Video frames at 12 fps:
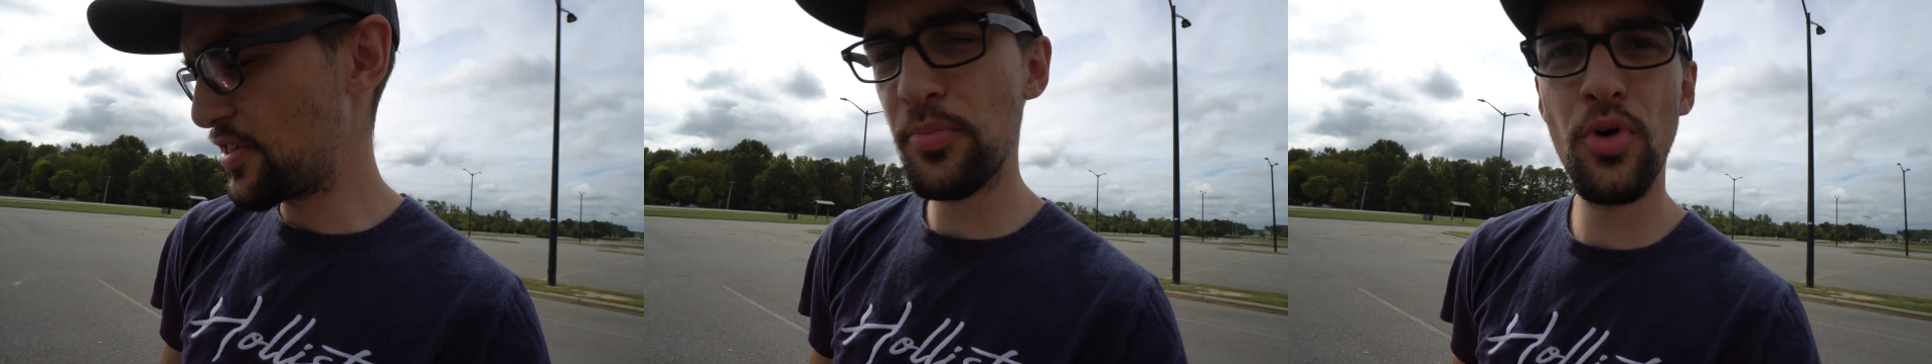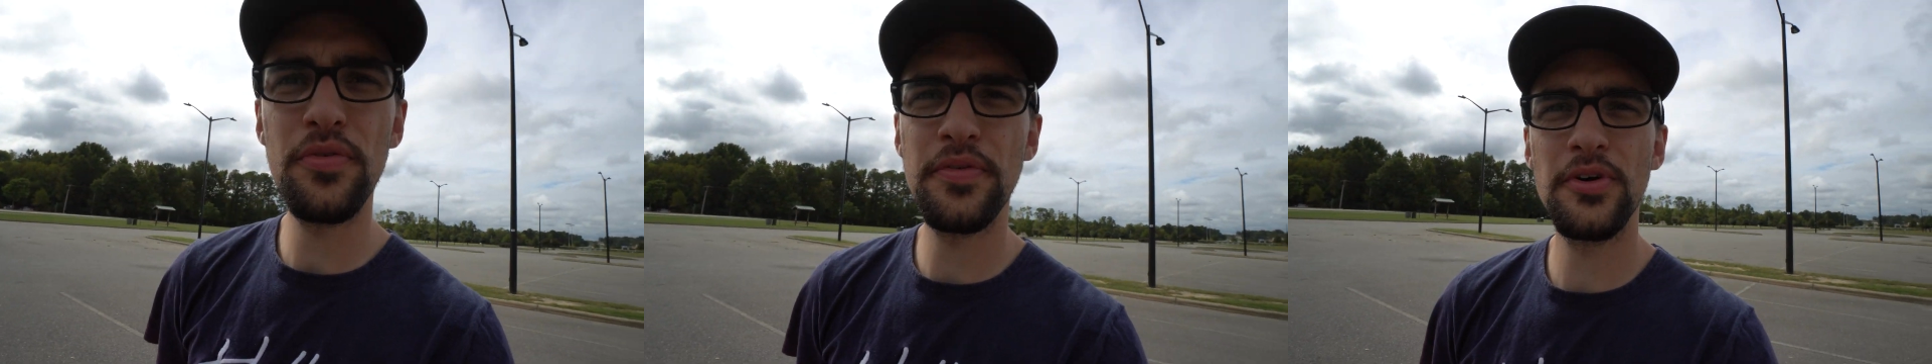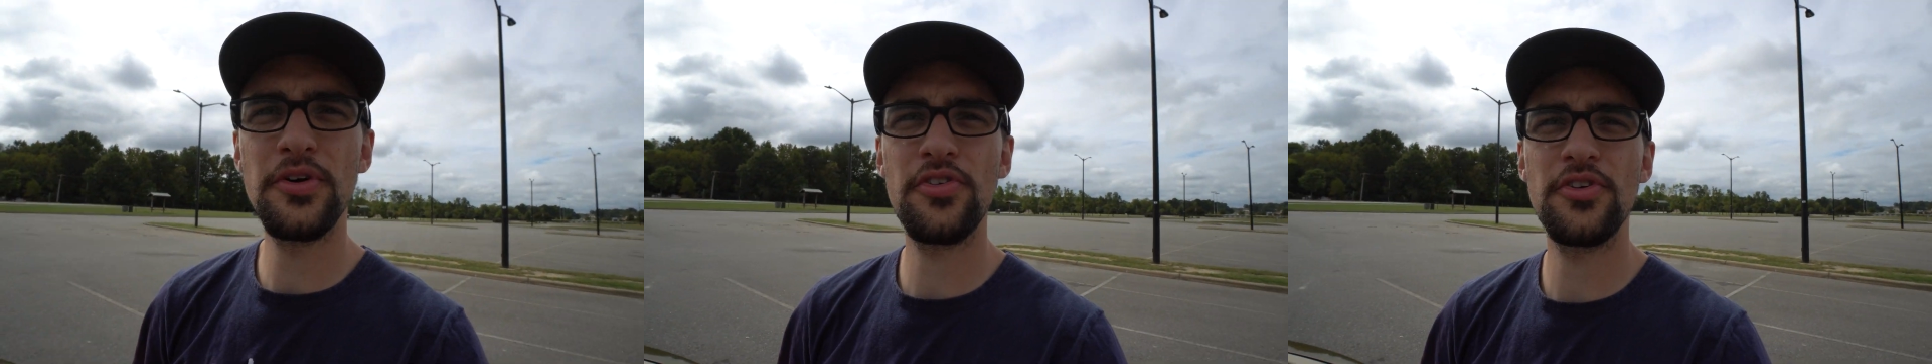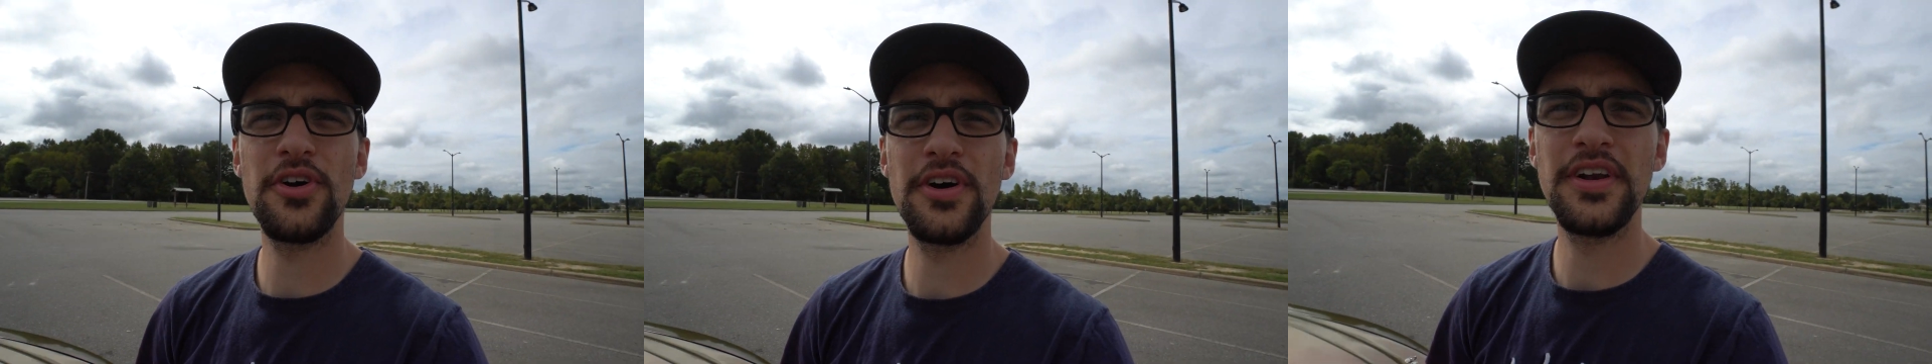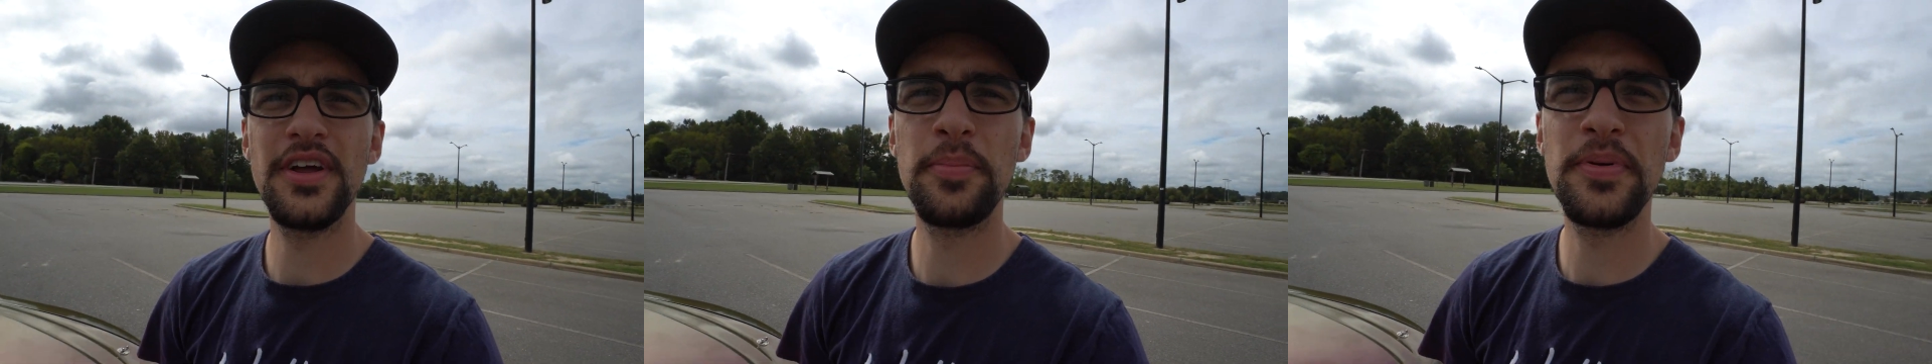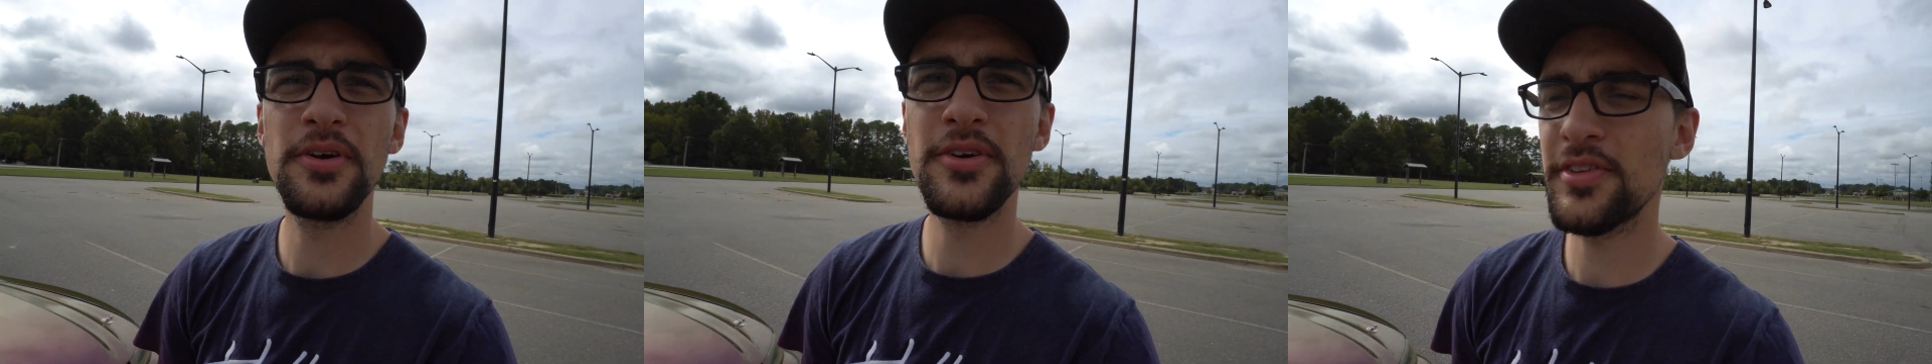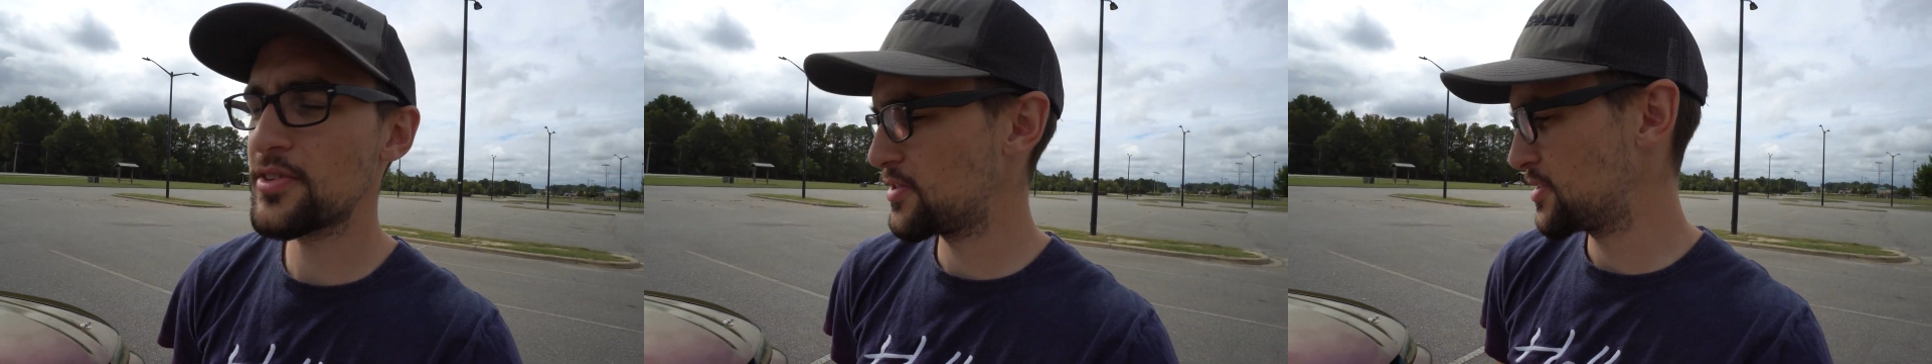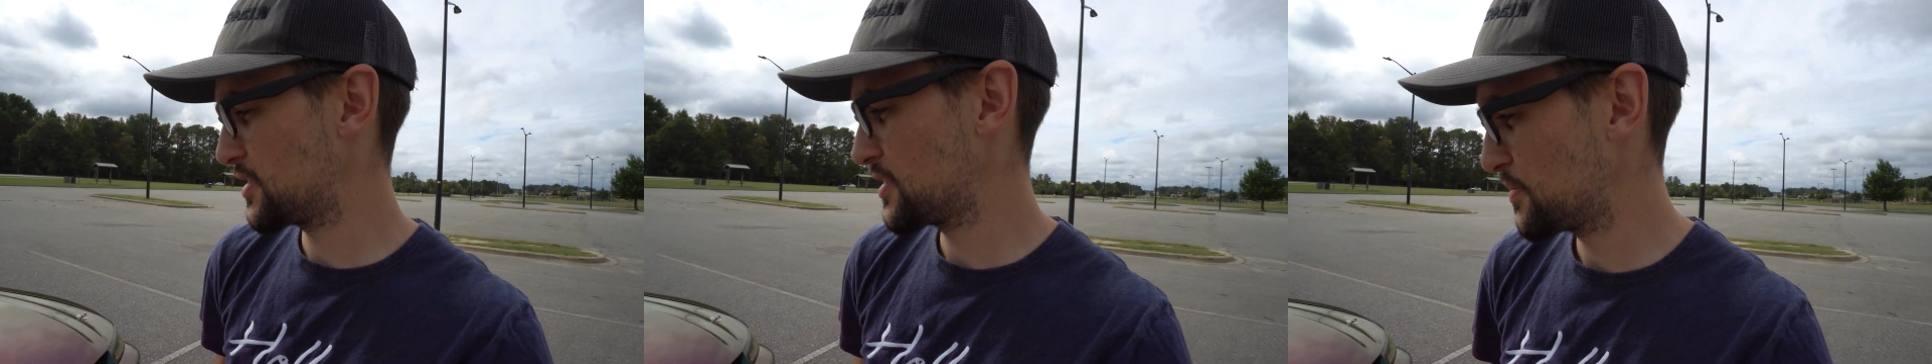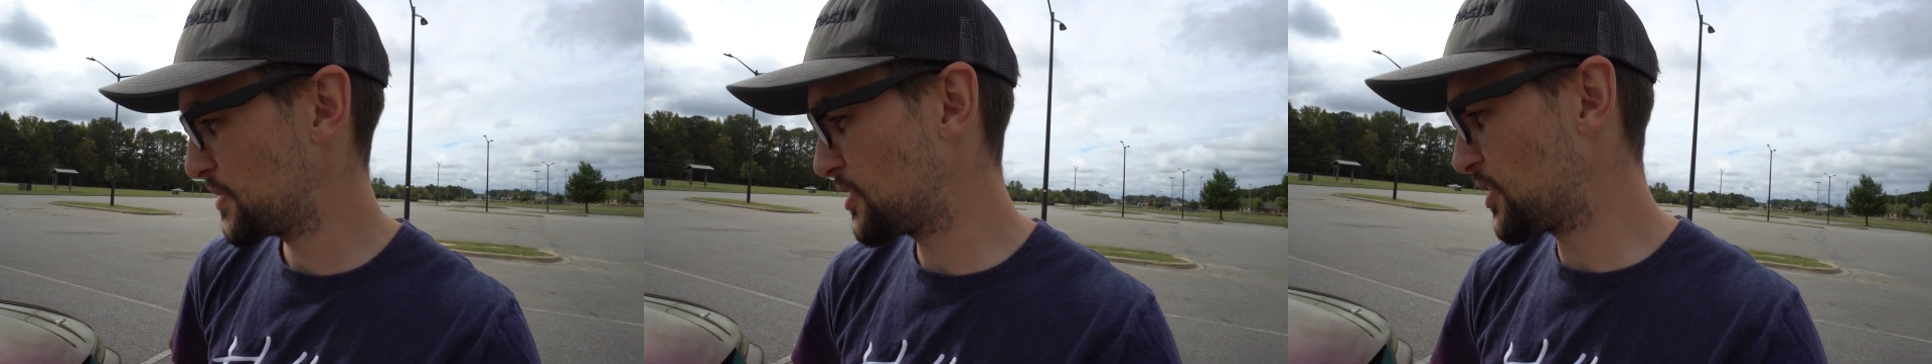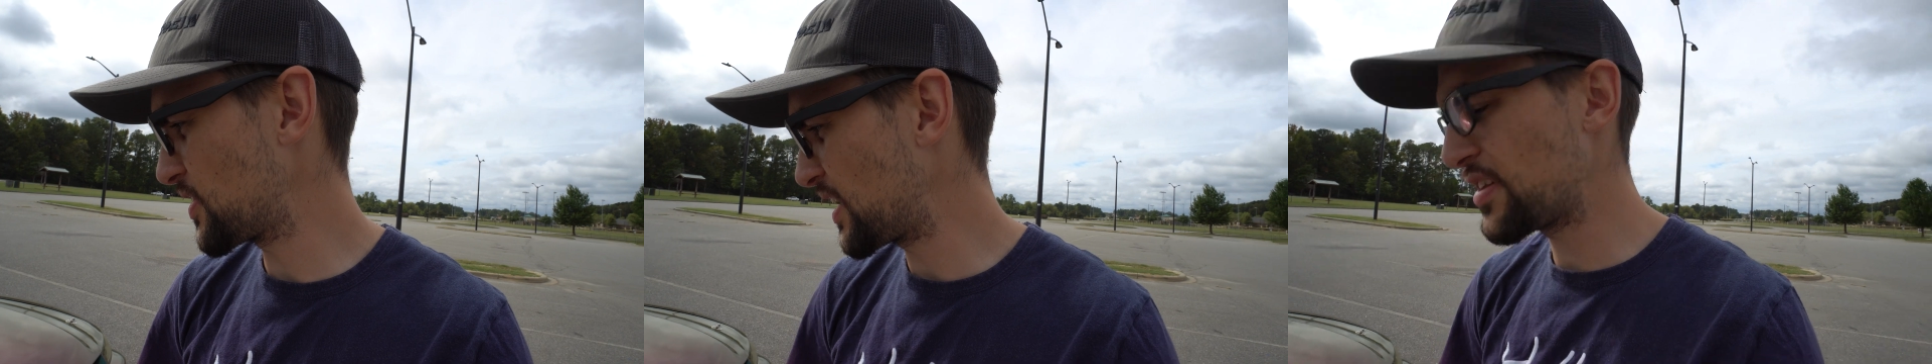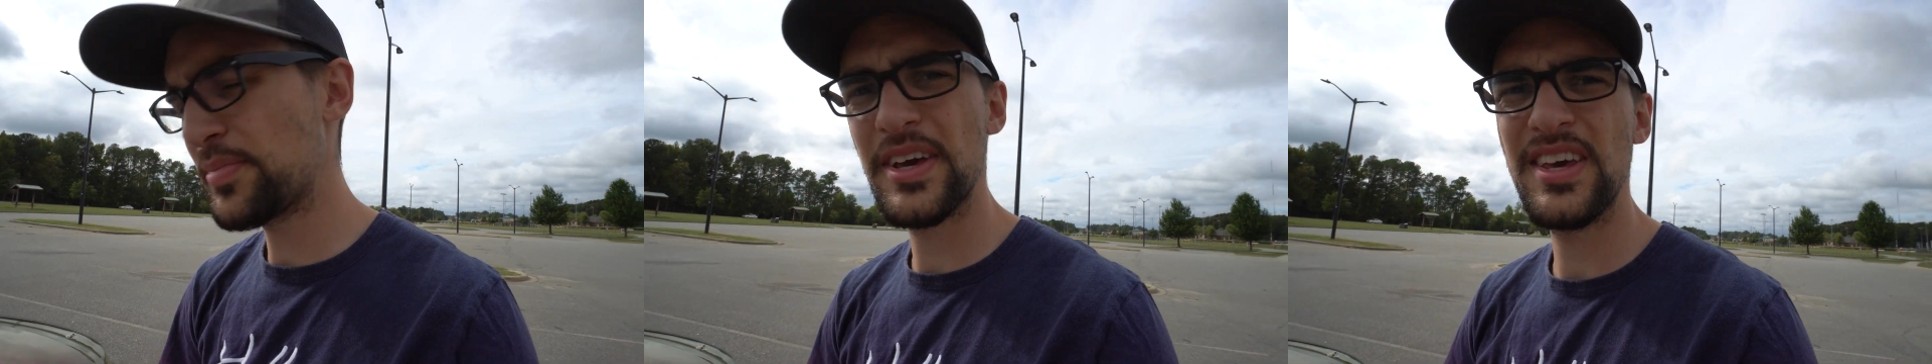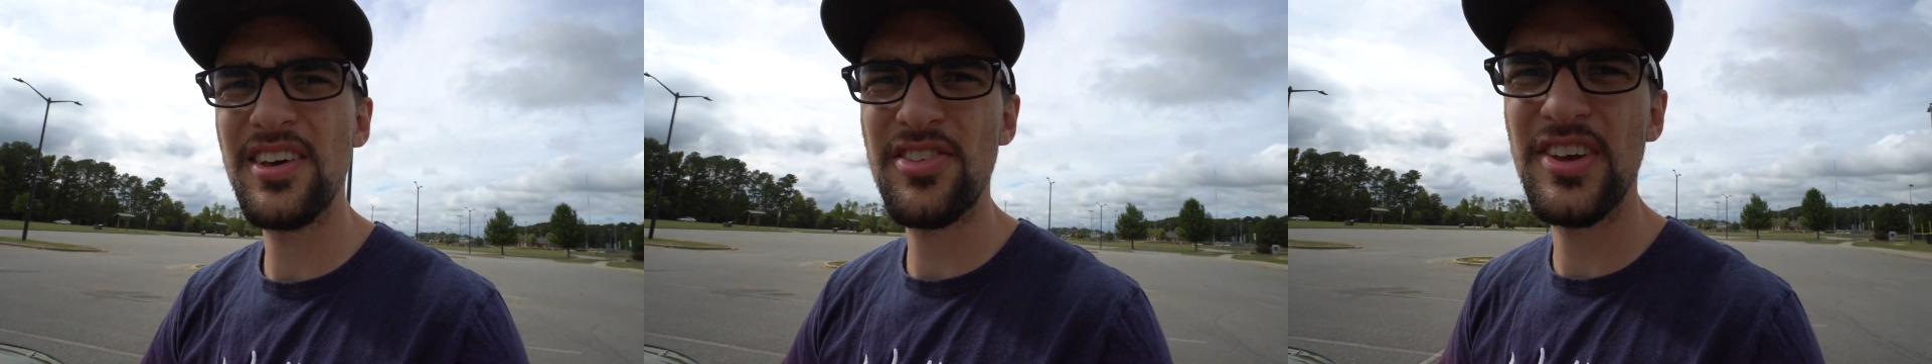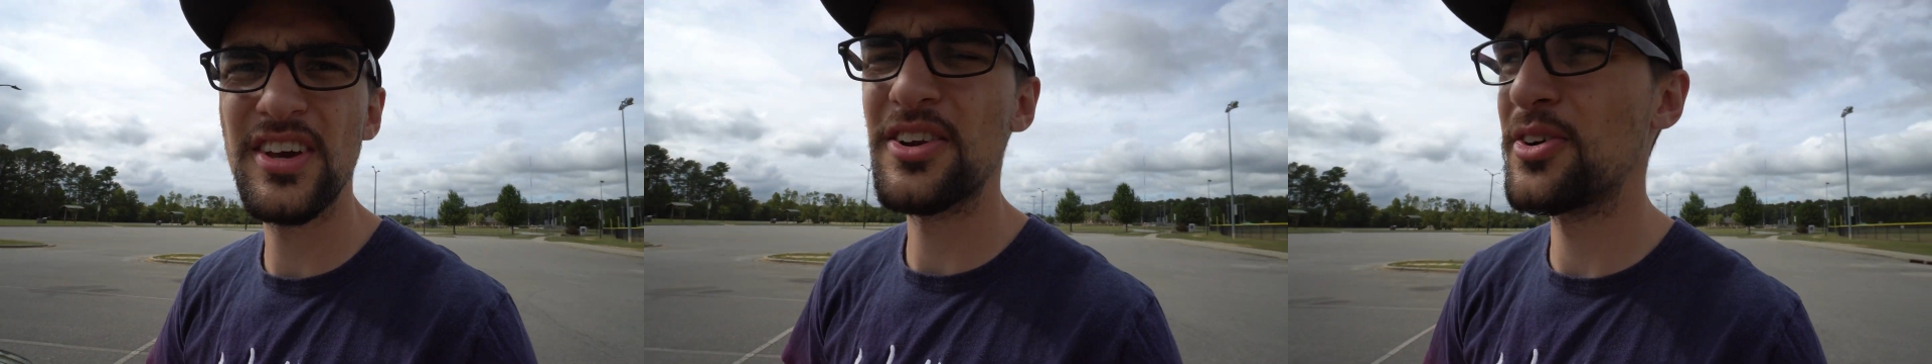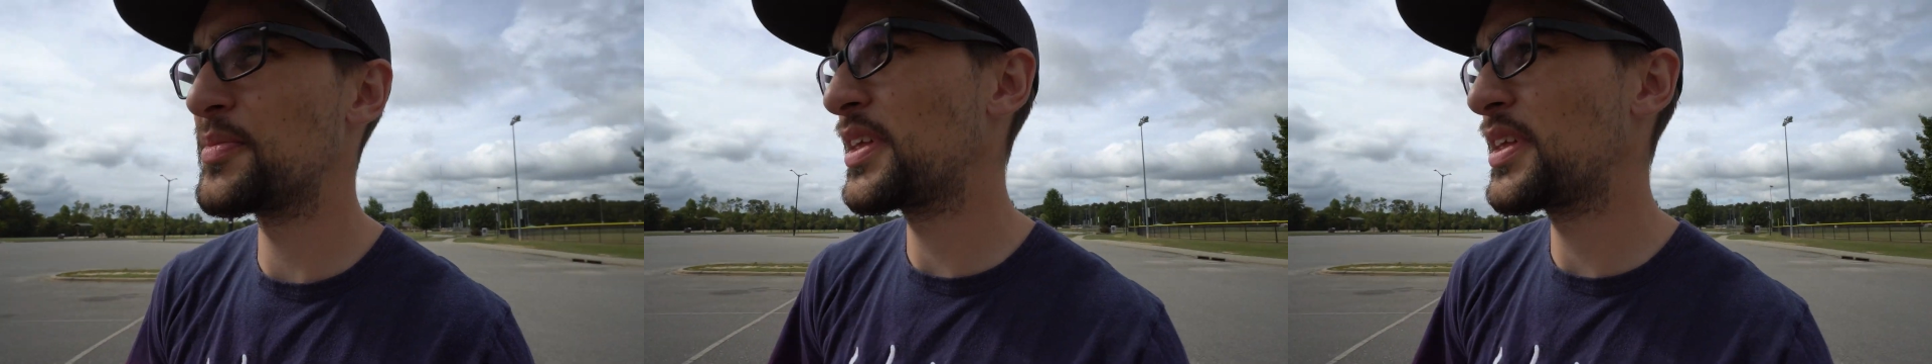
is more focused on appearance, because I have my Kia Stinger at home.